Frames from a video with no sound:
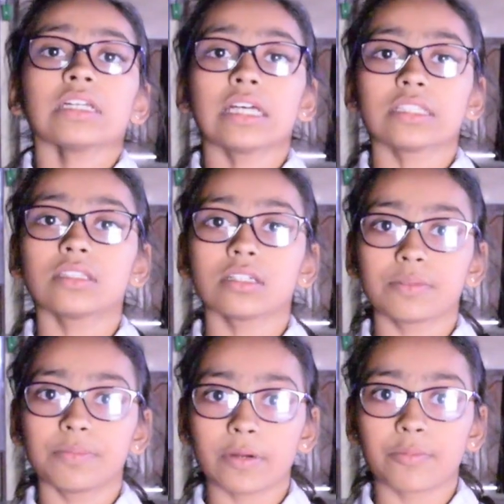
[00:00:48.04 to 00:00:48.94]
And the
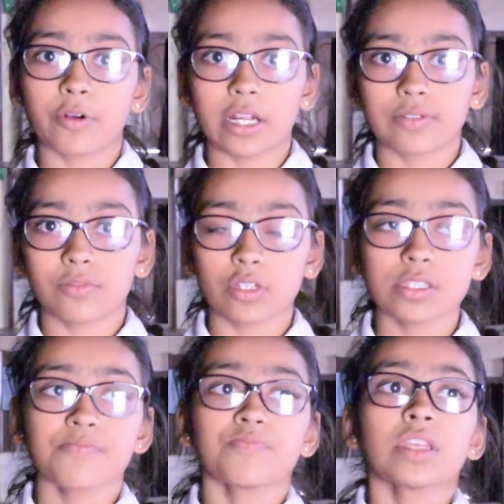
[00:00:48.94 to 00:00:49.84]
third part
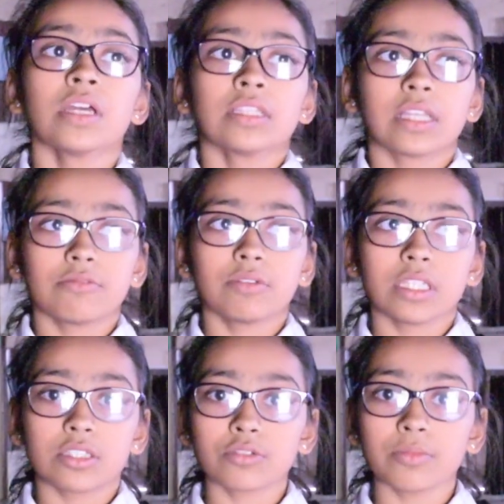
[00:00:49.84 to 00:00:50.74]
was that we
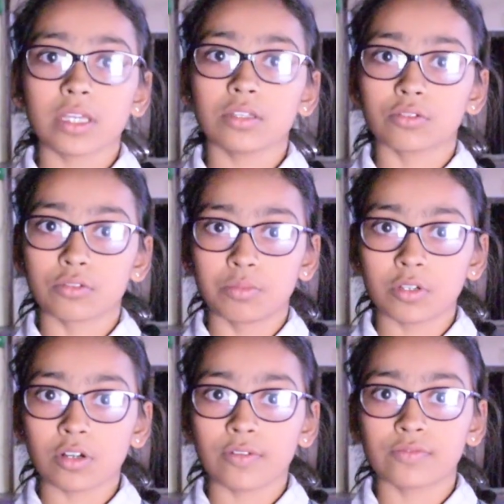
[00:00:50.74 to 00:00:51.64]
need to make a
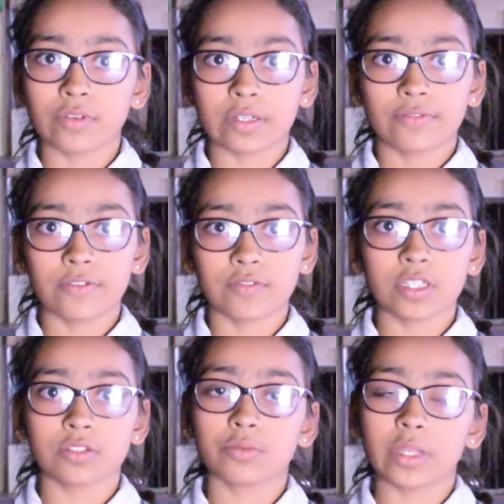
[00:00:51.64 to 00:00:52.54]
notebook of
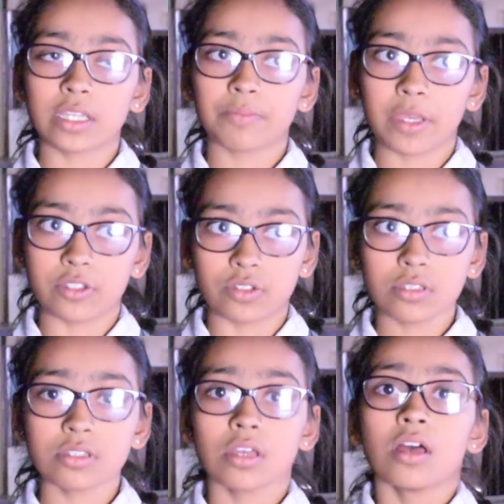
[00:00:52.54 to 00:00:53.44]
15 to 20
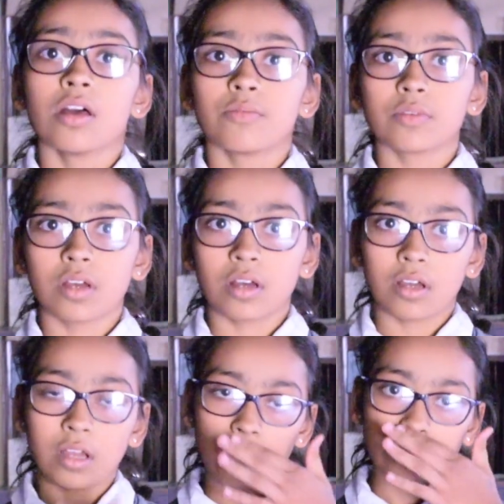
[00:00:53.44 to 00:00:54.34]
pages
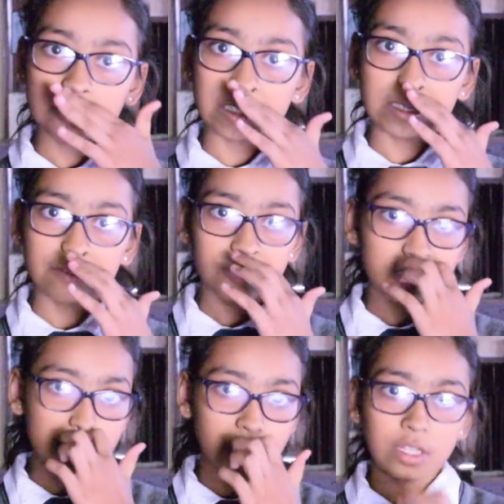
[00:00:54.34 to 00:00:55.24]
which
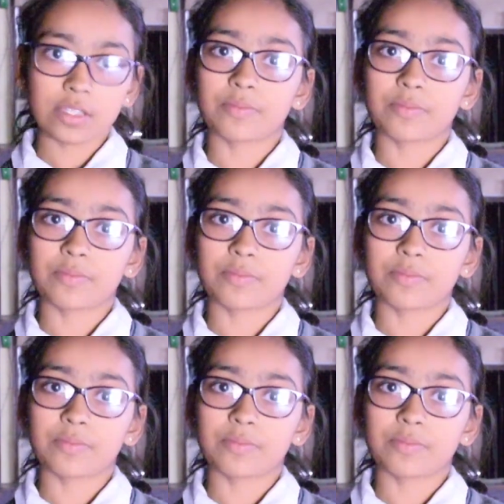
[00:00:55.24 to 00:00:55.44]
is known as